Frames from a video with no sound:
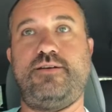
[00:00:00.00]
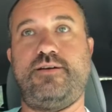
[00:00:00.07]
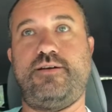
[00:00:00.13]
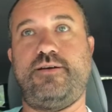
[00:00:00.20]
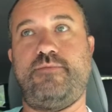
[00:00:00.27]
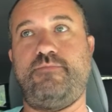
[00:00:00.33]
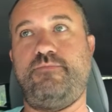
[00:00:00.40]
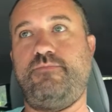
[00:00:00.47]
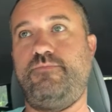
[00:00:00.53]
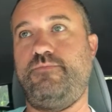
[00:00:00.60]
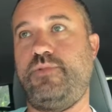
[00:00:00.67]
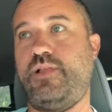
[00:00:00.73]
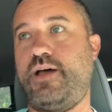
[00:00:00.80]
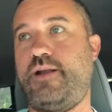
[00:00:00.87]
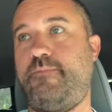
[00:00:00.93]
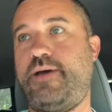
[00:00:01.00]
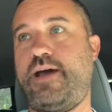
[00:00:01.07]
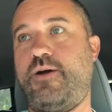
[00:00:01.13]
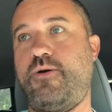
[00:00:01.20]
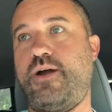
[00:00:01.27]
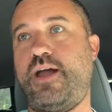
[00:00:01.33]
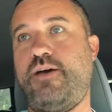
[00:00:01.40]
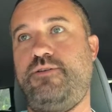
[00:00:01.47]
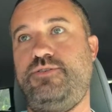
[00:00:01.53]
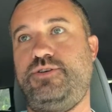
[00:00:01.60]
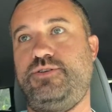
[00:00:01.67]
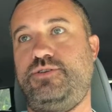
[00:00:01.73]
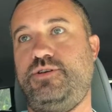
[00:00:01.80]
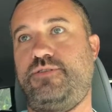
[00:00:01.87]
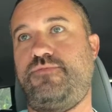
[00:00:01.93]
A lot of power
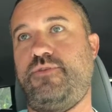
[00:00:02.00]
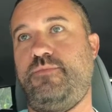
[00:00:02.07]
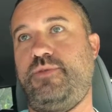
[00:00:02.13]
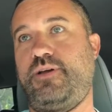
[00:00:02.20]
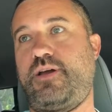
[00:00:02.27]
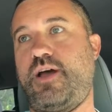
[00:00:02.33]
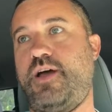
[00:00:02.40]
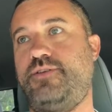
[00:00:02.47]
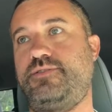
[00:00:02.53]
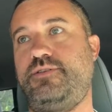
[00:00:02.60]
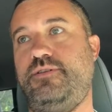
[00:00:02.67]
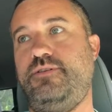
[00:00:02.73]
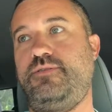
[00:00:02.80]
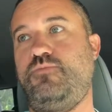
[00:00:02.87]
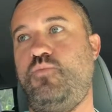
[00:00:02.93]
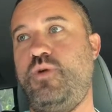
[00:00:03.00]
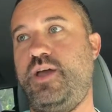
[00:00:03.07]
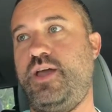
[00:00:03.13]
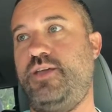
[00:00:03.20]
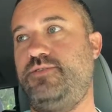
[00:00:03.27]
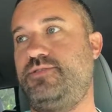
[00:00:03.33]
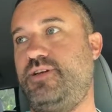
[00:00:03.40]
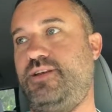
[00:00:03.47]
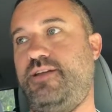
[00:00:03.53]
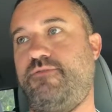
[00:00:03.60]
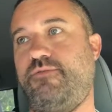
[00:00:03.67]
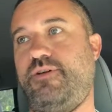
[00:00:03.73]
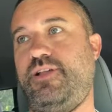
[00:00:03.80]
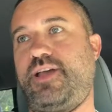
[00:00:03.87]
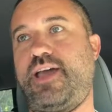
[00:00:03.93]
outages just from the constant winds that
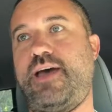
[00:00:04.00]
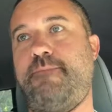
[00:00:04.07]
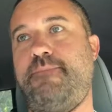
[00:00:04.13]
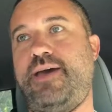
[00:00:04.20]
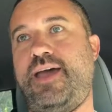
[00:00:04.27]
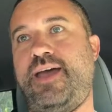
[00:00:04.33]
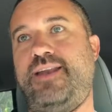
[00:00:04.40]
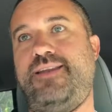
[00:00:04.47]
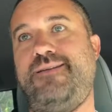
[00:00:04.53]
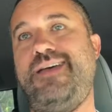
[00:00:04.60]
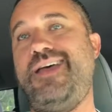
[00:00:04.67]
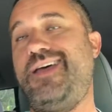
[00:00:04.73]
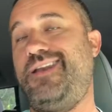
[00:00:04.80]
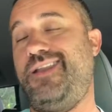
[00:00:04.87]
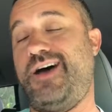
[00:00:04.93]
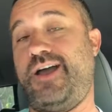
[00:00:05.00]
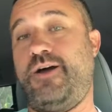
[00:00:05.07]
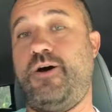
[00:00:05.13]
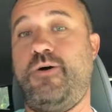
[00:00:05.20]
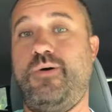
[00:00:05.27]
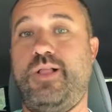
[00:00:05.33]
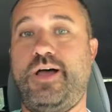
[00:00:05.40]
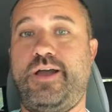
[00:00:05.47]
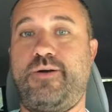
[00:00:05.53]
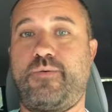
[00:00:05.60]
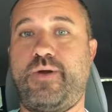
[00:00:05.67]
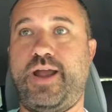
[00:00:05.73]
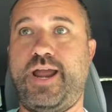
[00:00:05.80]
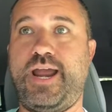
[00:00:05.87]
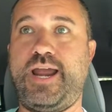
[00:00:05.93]
never really got bad, and not a whole lot of
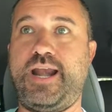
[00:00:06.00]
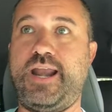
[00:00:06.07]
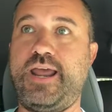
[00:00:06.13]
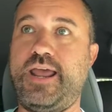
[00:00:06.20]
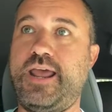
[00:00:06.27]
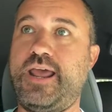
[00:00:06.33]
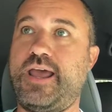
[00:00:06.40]
rain.